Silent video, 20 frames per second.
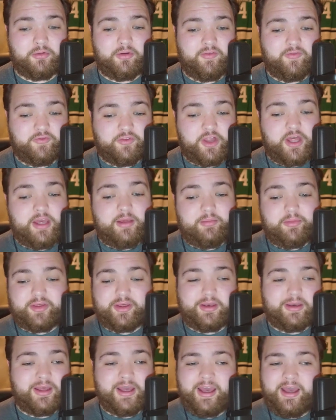Flames.
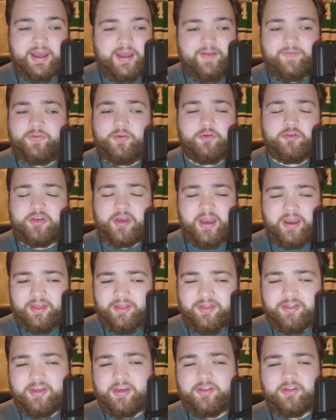And if there's
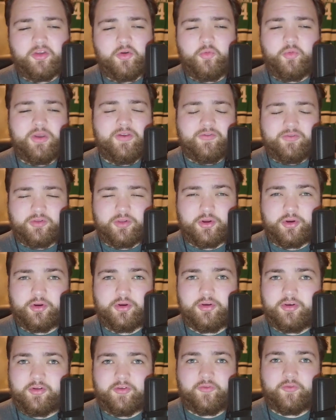anything that we've
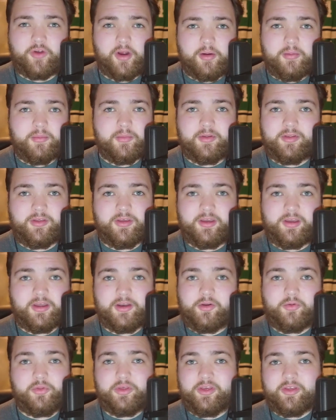learned from
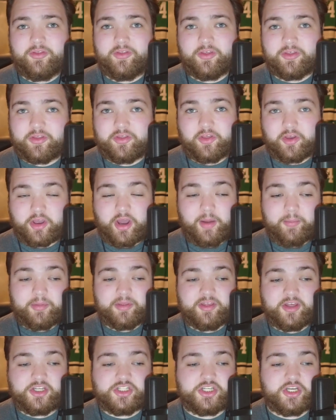the
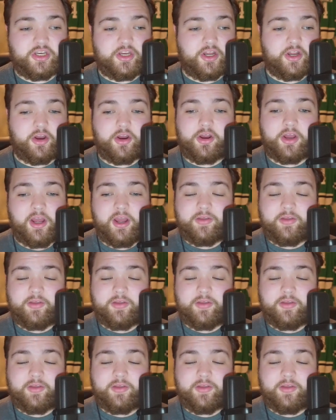competition here,